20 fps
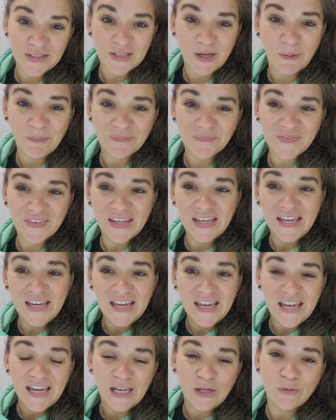So
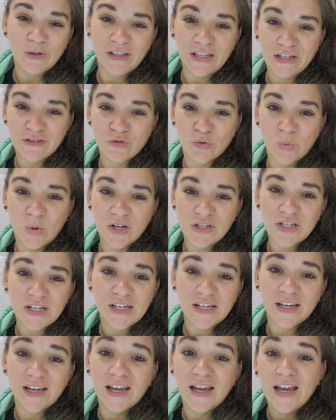anyway, thanks for
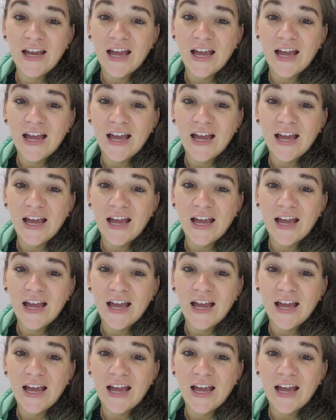watching.